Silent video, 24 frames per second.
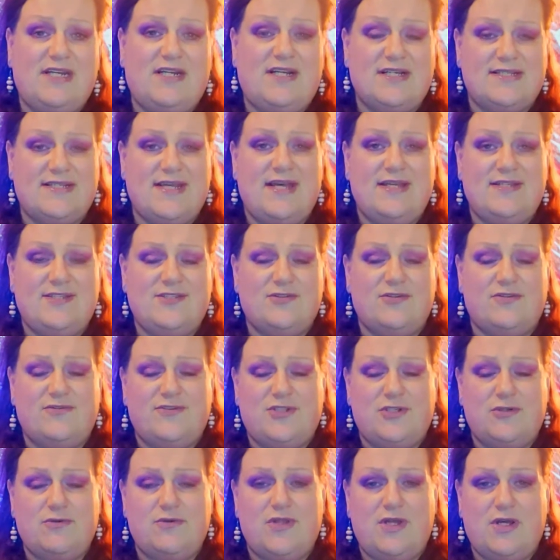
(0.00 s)
because they're sort of
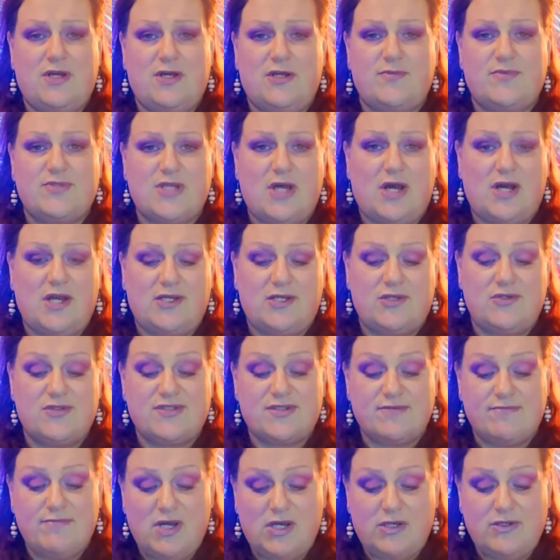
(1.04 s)
two of the herbs that I use
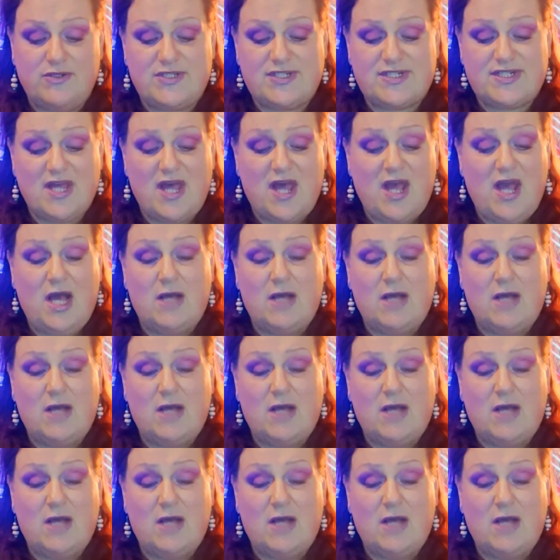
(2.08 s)
the most.